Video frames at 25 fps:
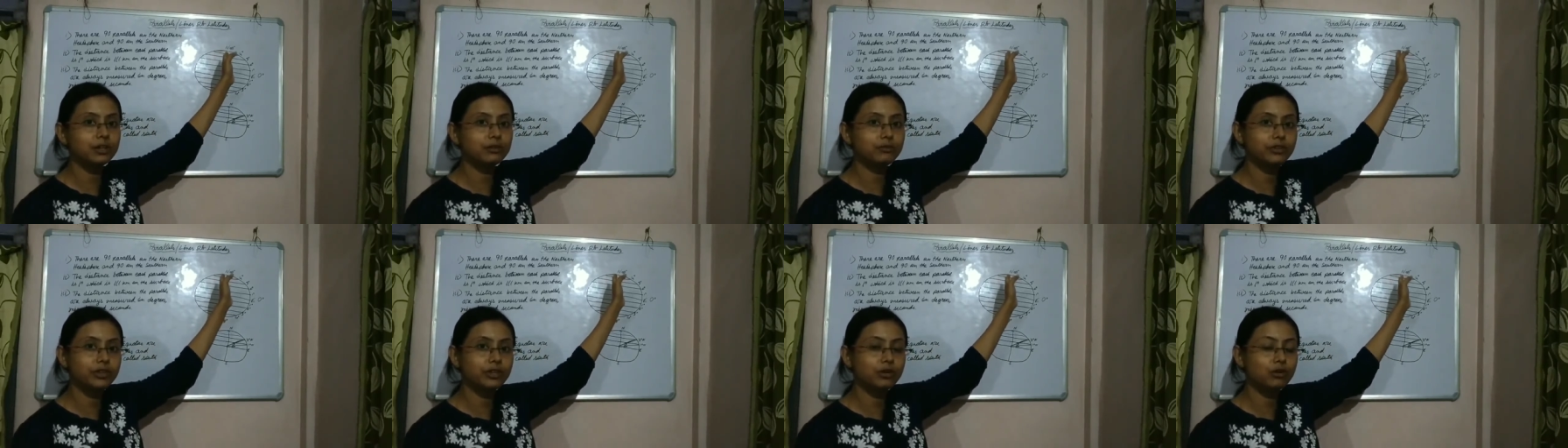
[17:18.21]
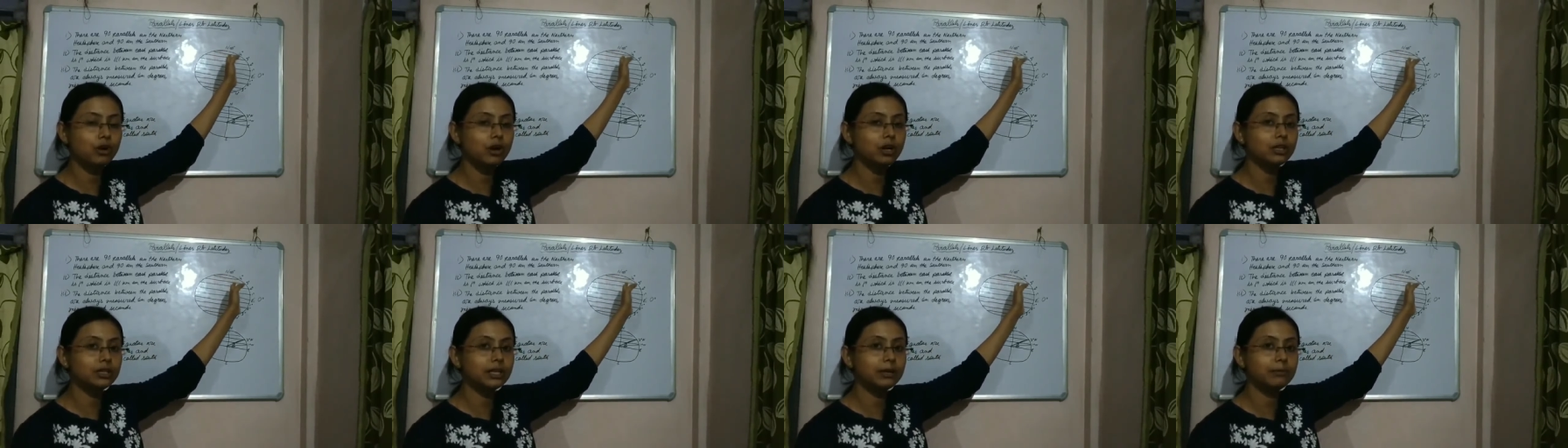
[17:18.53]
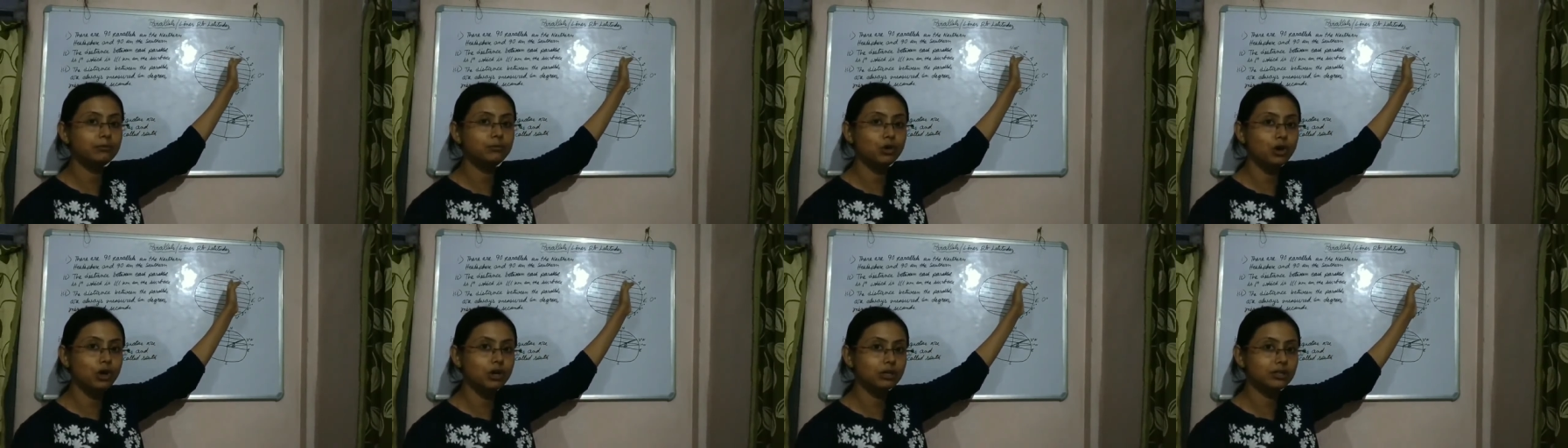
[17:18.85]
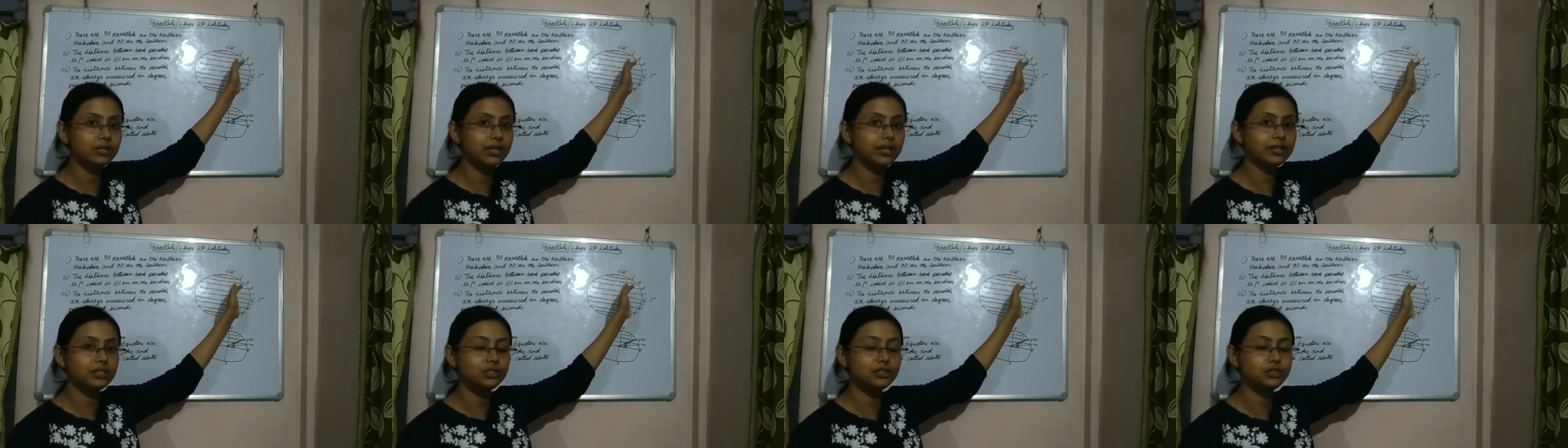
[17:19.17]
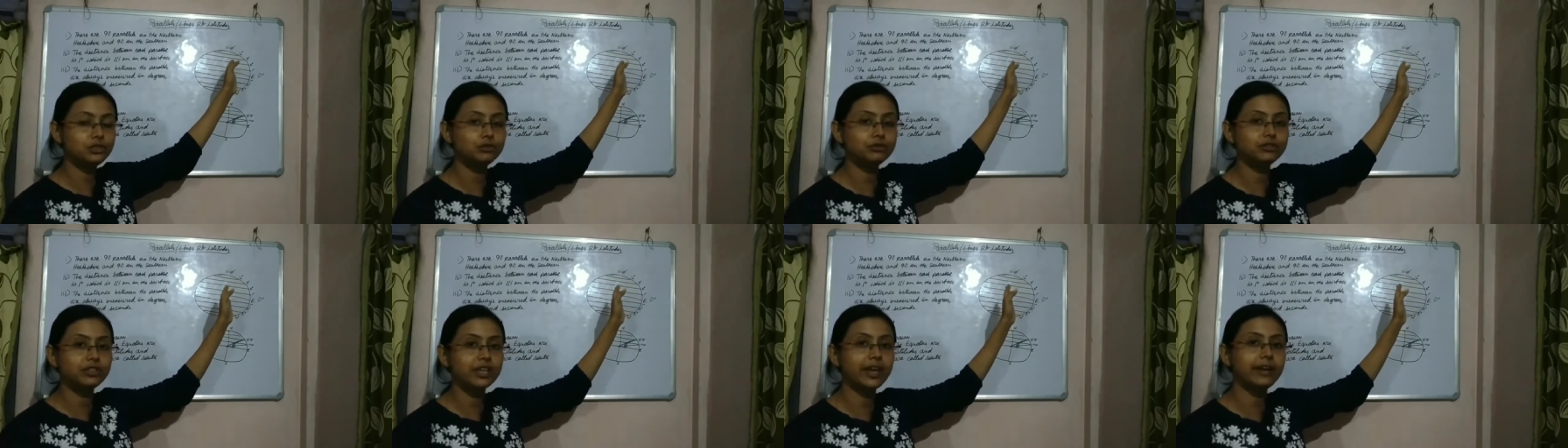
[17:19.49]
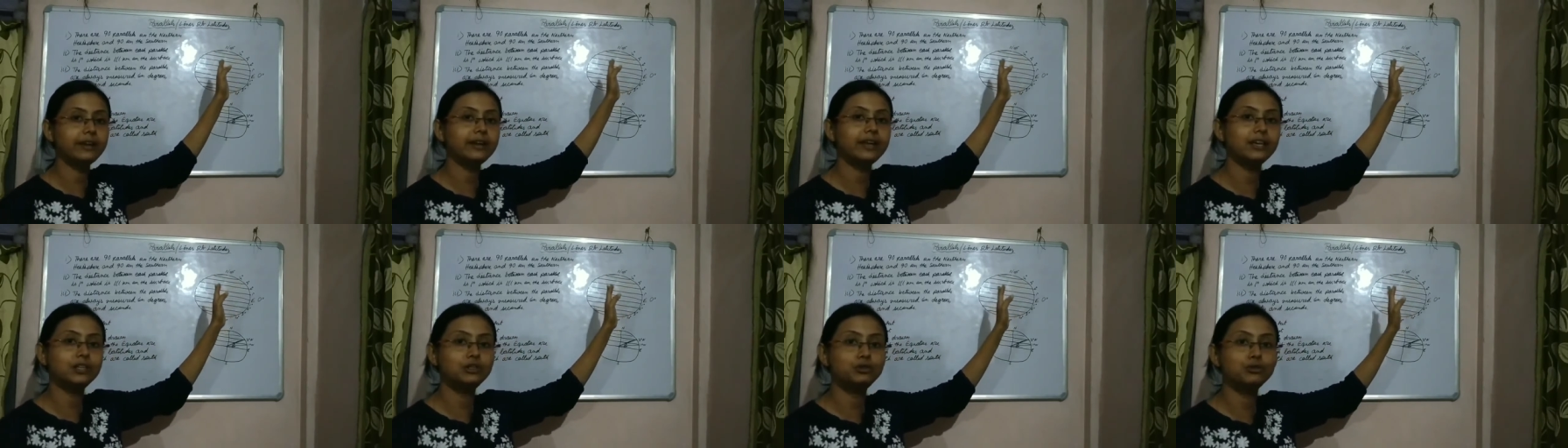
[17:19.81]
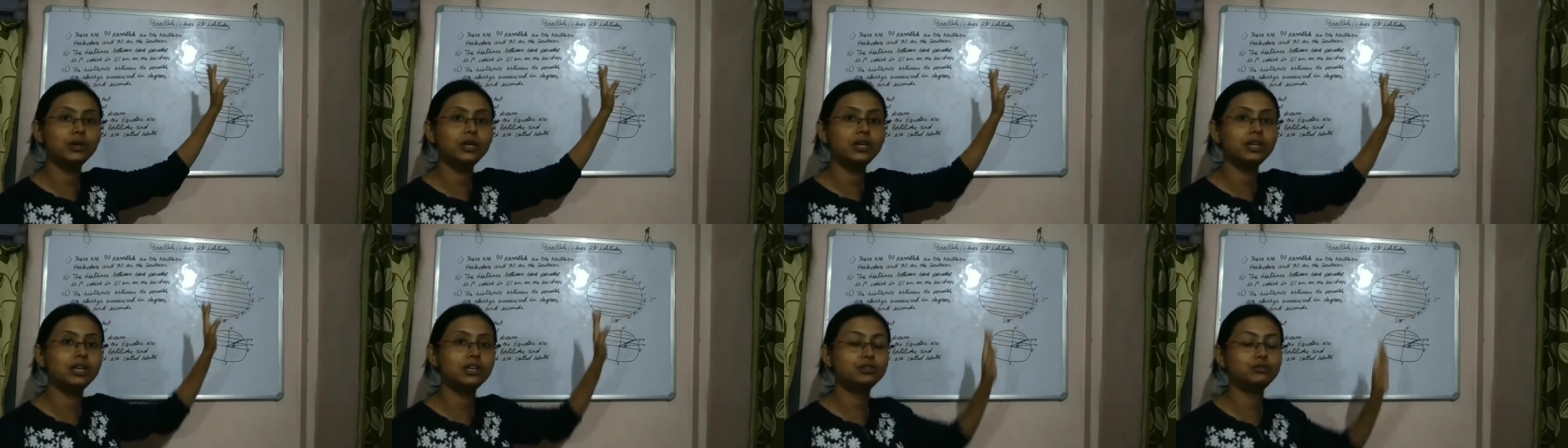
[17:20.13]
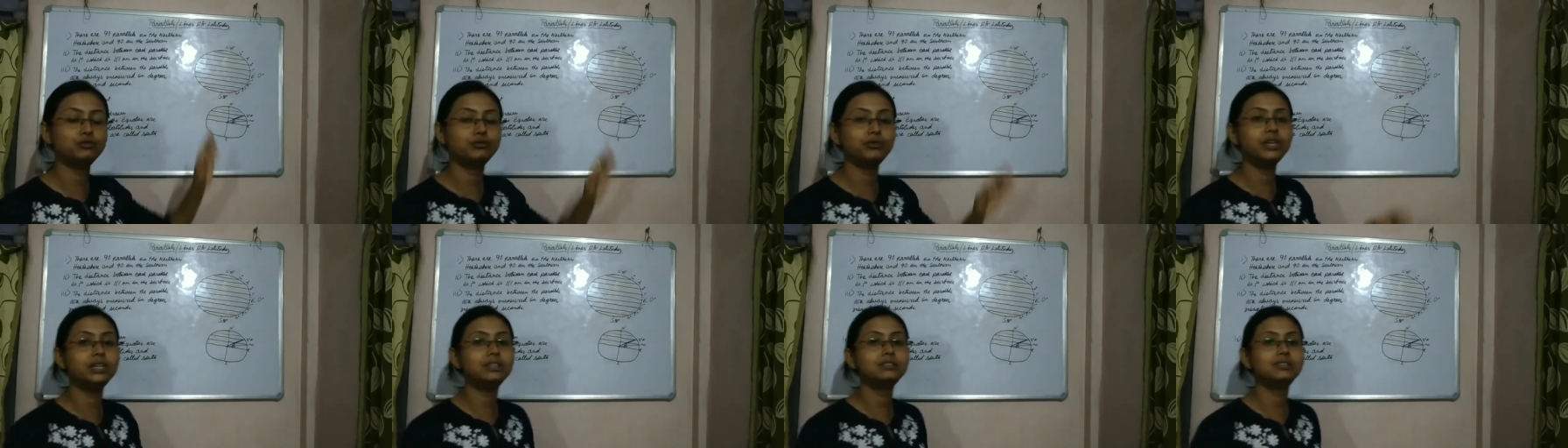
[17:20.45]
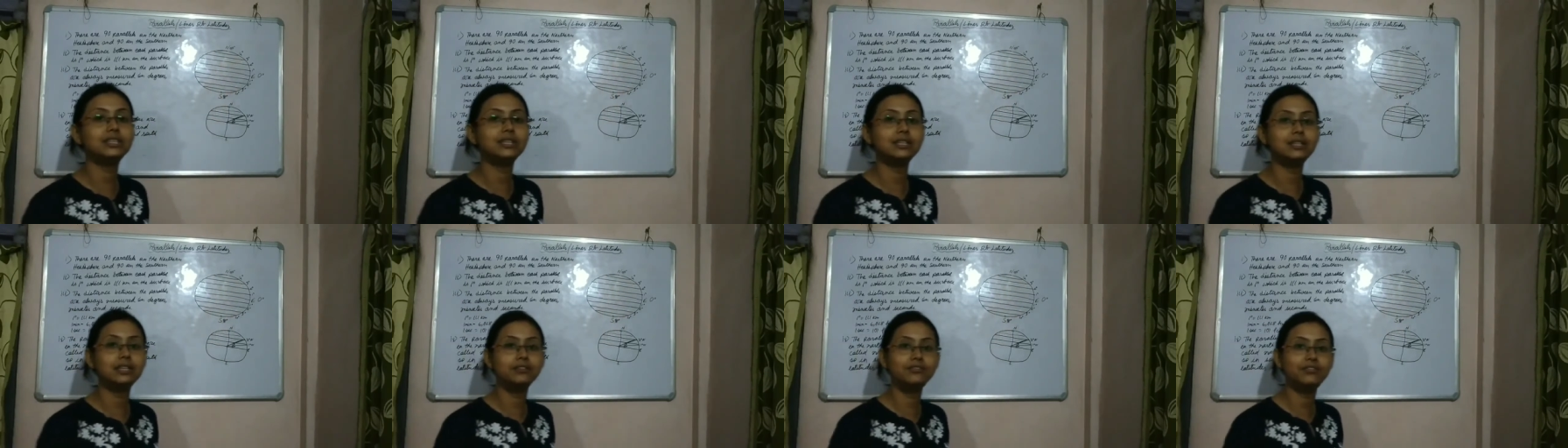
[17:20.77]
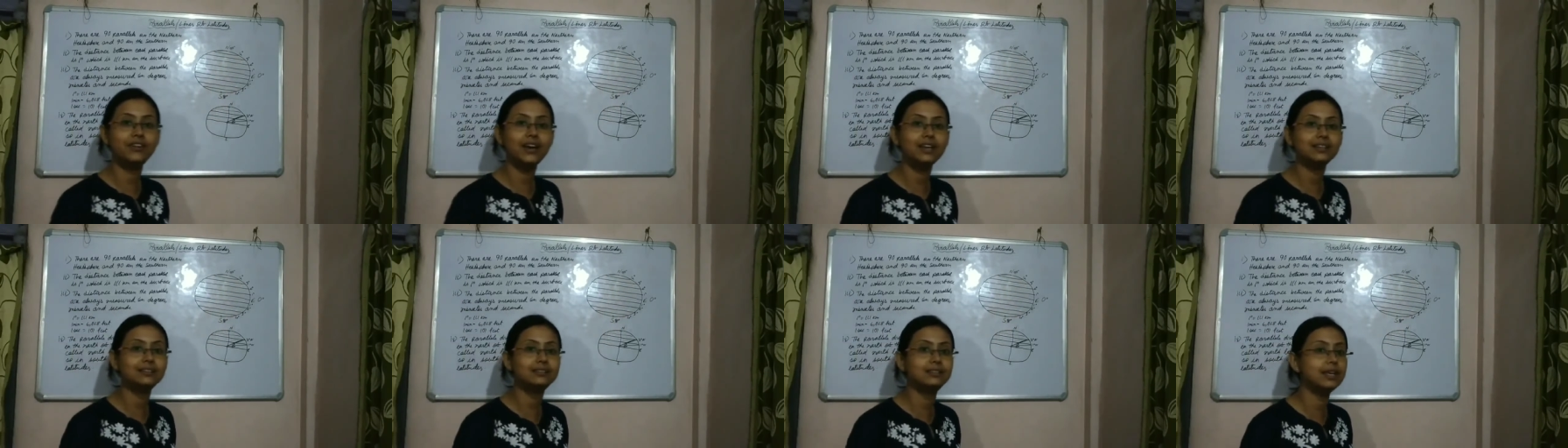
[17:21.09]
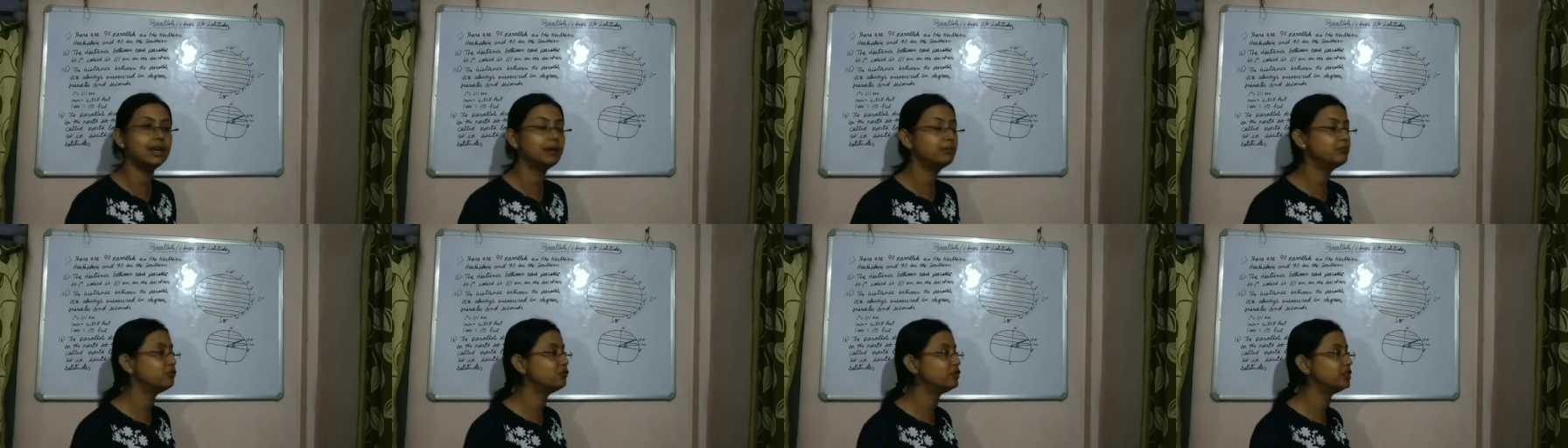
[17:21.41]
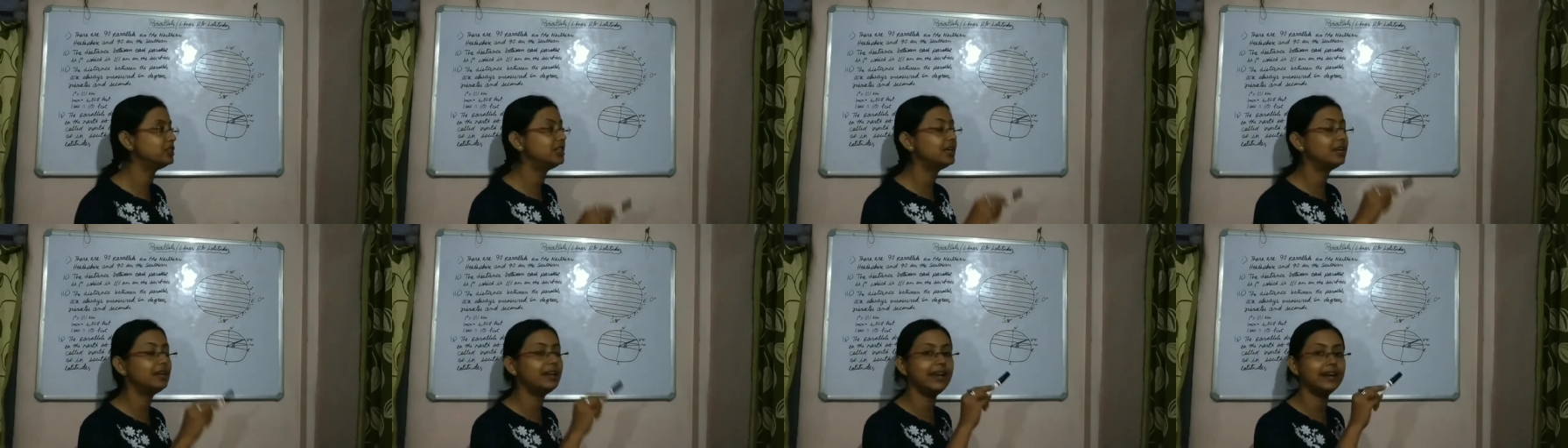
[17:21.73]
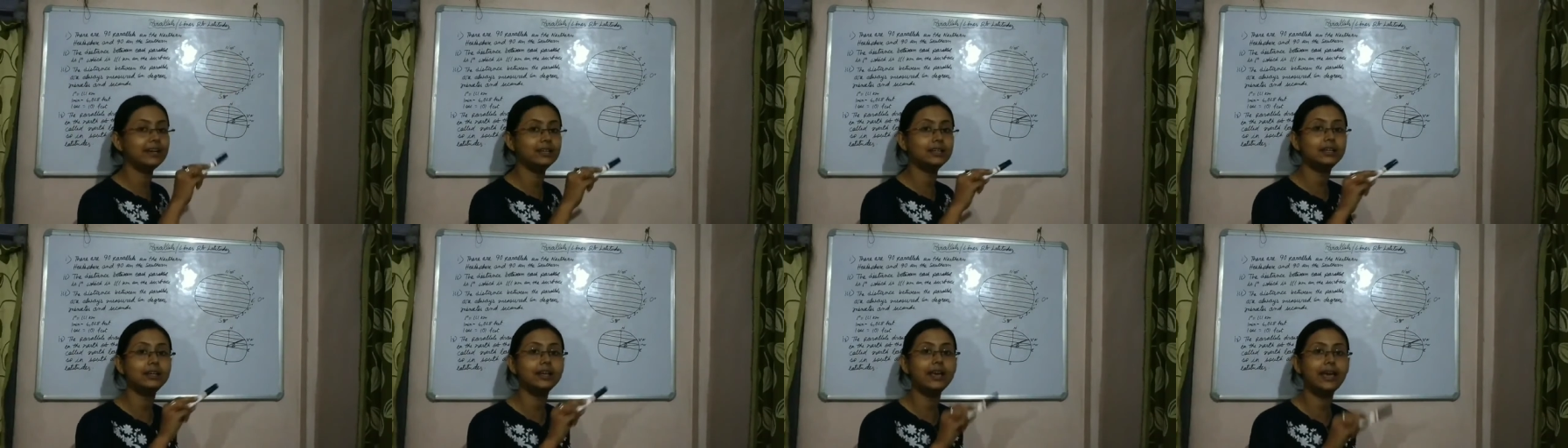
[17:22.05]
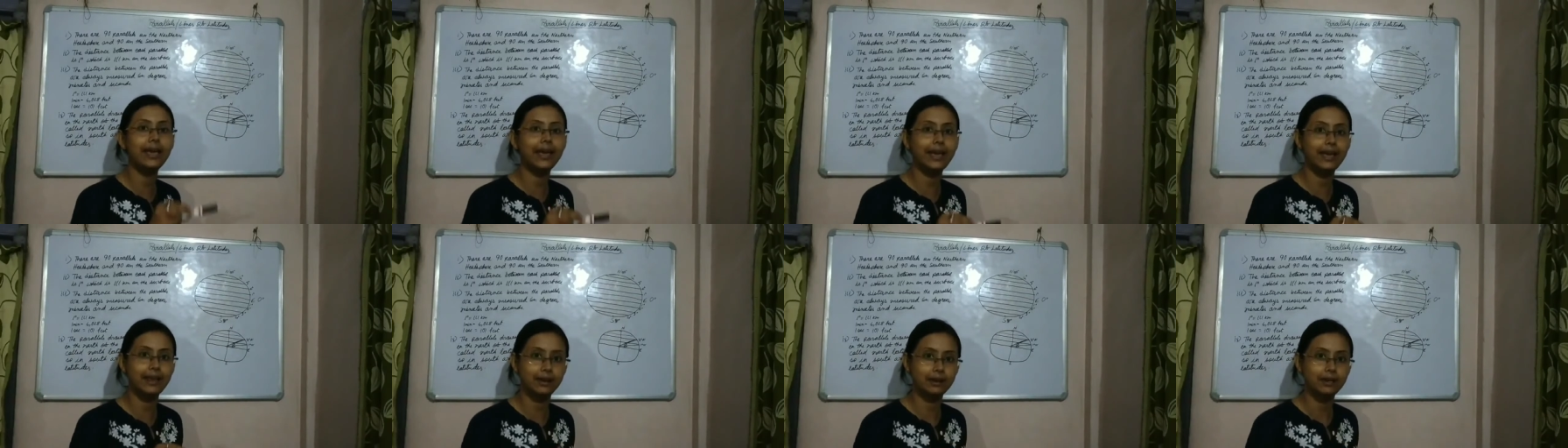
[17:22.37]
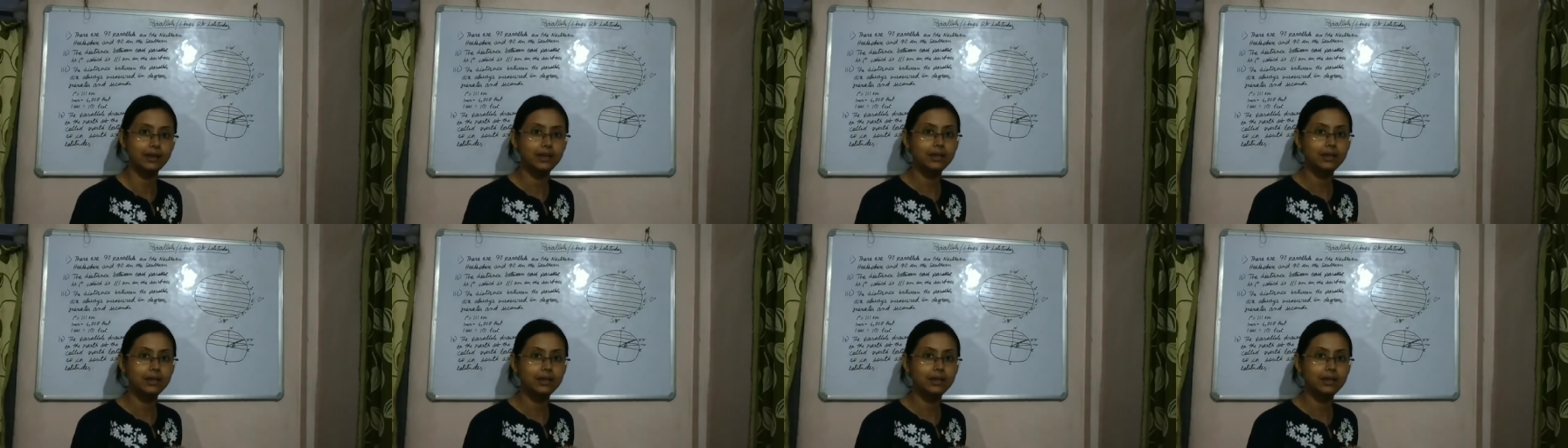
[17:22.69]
we call them north latitudes, and as well as we signify them with the letter N.